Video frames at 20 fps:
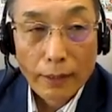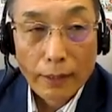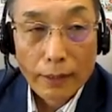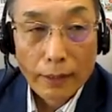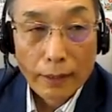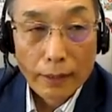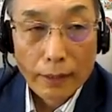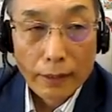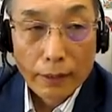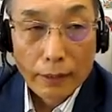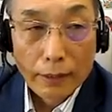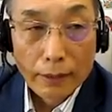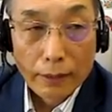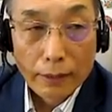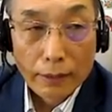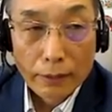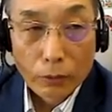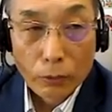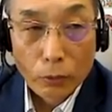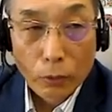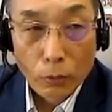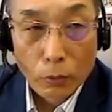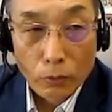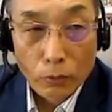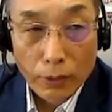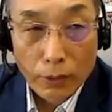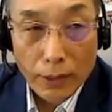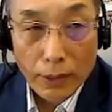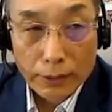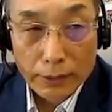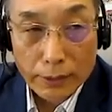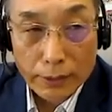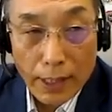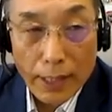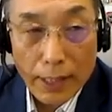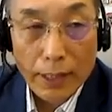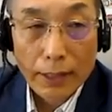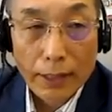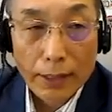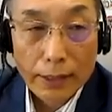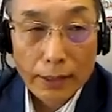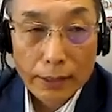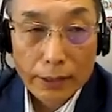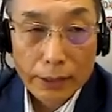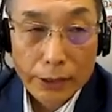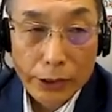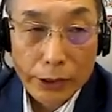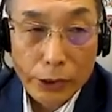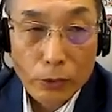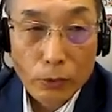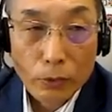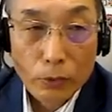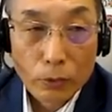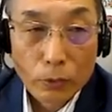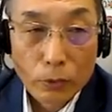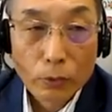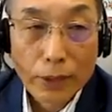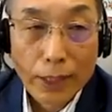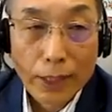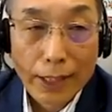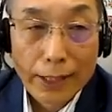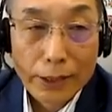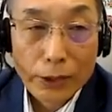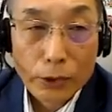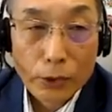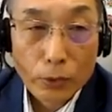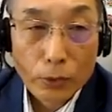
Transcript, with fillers: So when you look at each one of them, actually,